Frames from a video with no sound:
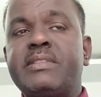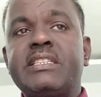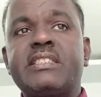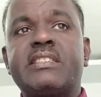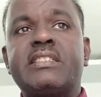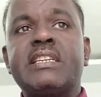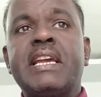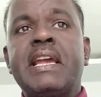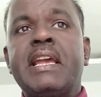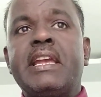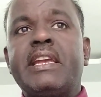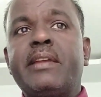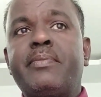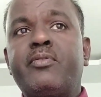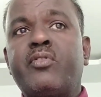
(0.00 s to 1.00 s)
means
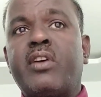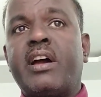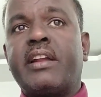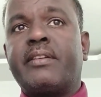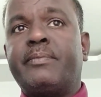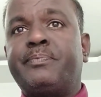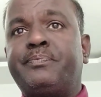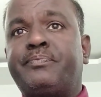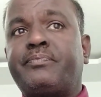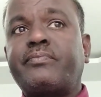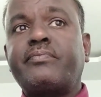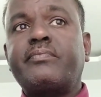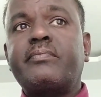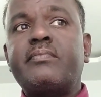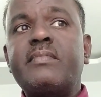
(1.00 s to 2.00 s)
if you are
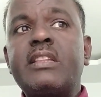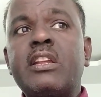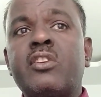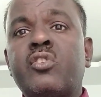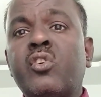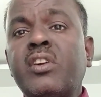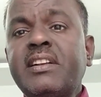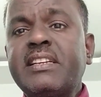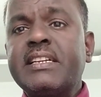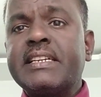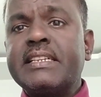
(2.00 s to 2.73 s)
not